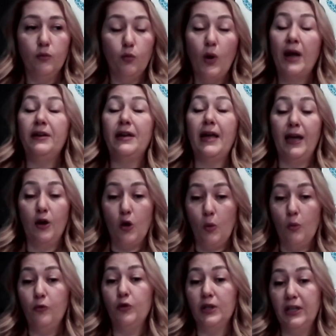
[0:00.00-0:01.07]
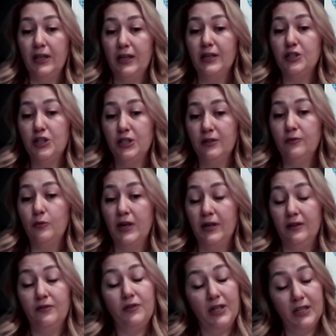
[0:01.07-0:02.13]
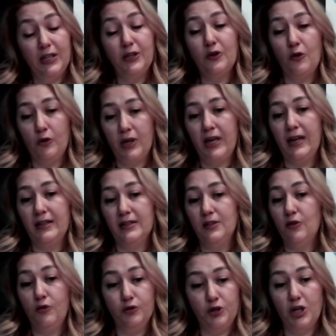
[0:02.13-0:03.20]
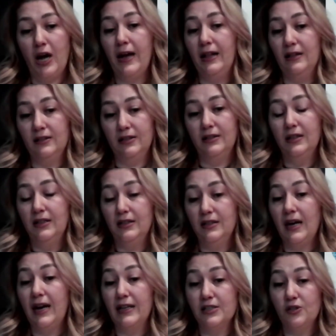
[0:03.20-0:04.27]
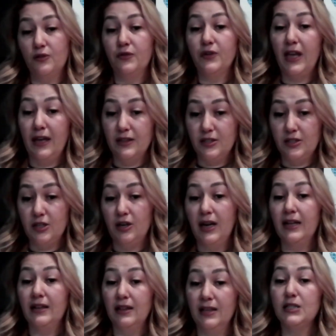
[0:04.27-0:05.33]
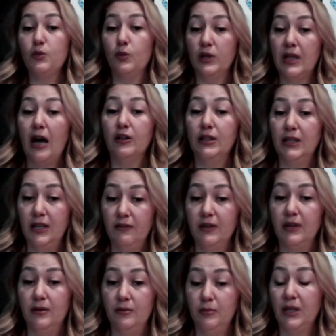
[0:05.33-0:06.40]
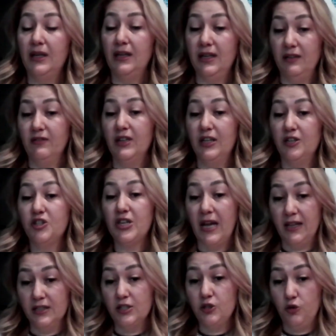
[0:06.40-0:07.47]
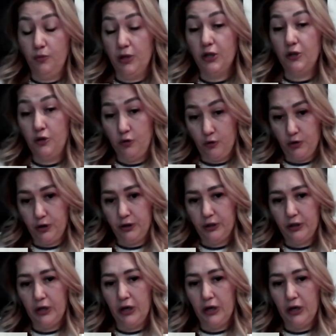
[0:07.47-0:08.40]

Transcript: one day hopefully achieve when really no can no child dies of cancer at least without given being given a chance to be cured